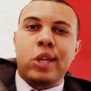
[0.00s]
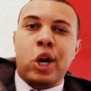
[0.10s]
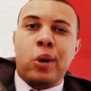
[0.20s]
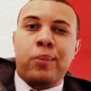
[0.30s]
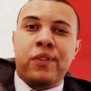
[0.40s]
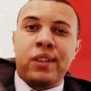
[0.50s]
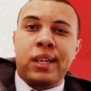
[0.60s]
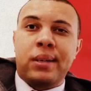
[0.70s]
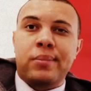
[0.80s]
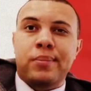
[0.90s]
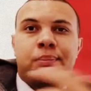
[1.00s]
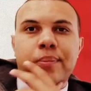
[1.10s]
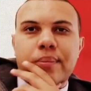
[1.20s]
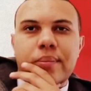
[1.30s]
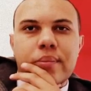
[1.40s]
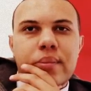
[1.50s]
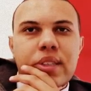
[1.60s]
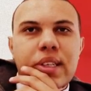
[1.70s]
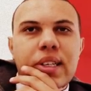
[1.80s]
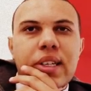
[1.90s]
hopefully.
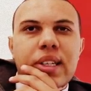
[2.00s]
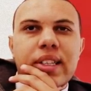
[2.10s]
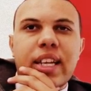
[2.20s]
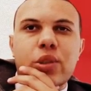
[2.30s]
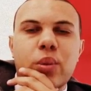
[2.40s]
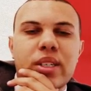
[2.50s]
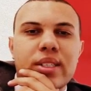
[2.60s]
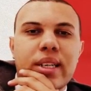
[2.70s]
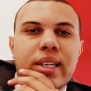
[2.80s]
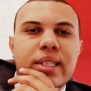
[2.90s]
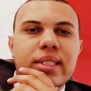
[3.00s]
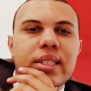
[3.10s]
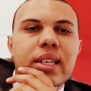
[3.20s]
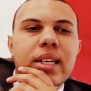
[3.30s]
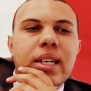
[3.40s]
Next one it says,